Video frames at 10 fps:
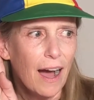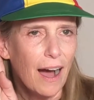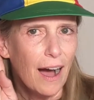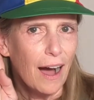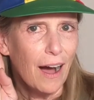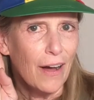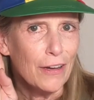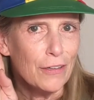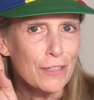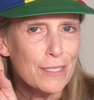I
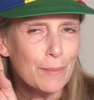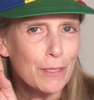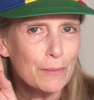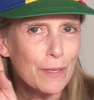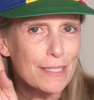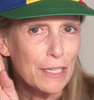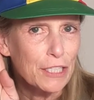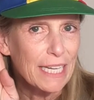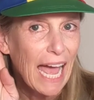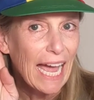heard some good ones. I
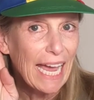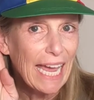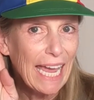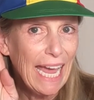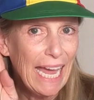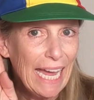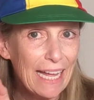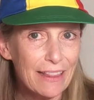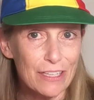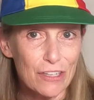heard
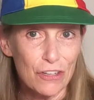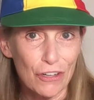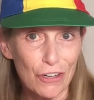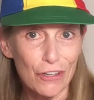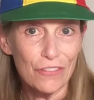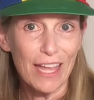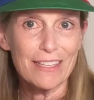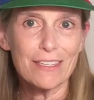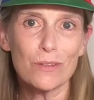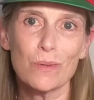calendar. That
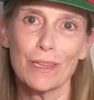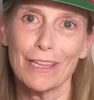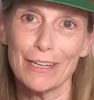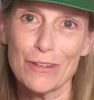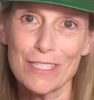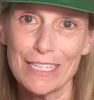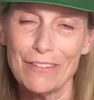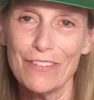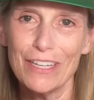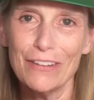starts with the letter
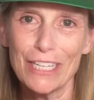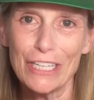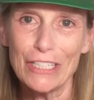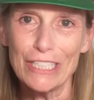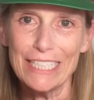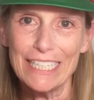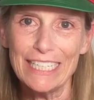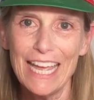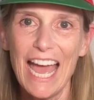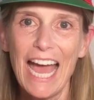C. Very good.
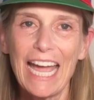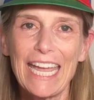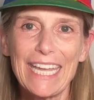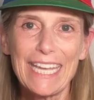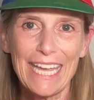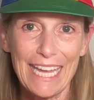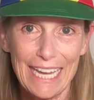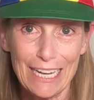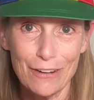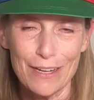
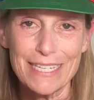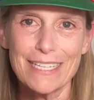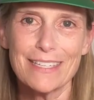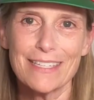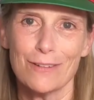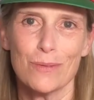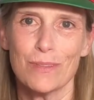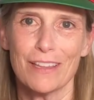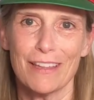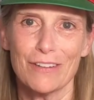Carrot starts
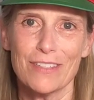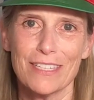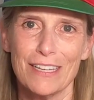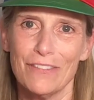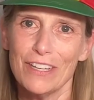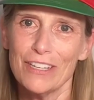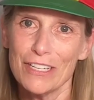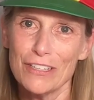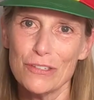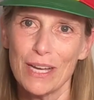with the letter C. Very
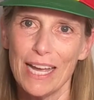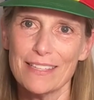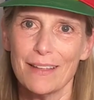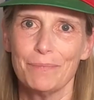good, you guys.